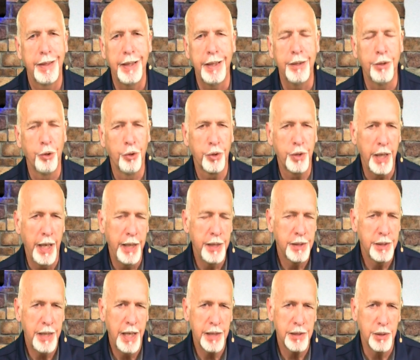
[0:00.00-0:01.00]
In her
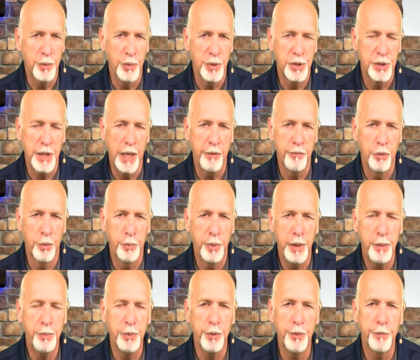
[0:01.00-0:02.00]
case, yes, it was save her
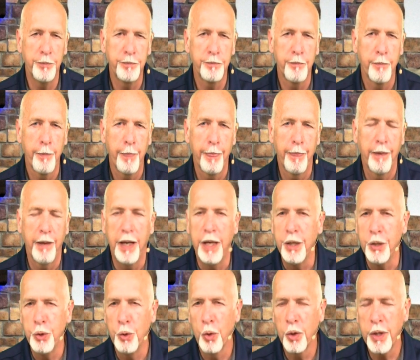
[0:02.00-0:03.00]
people.
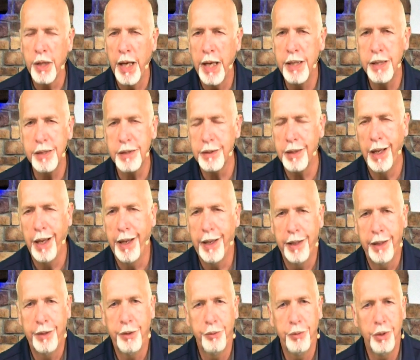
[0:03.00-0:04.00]
In your case,
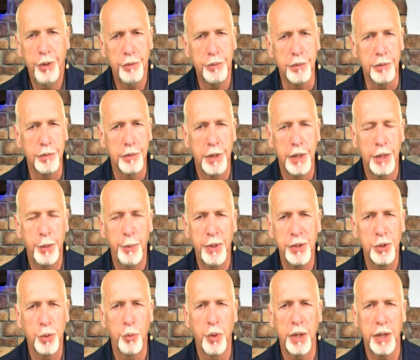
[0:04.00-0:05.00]
I don't know. It
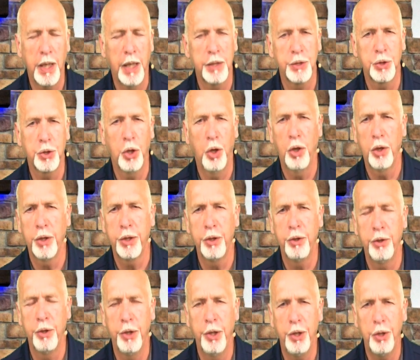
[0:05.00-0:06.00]
depends on what God's calling
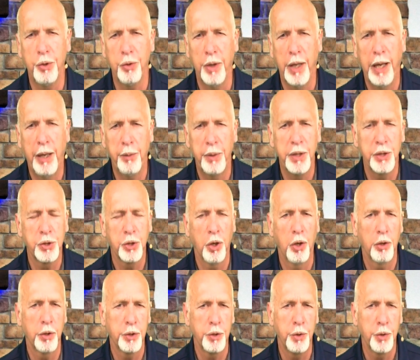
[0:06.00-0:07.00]
you to do, how He's
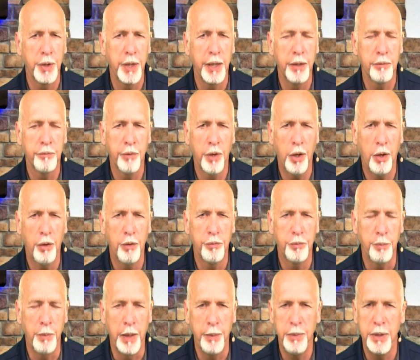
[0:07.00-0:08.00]
calling you to get
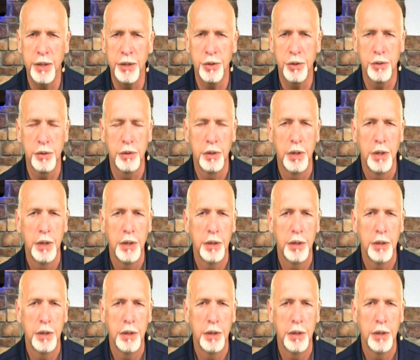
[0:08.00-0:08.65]
involved. Maybe it's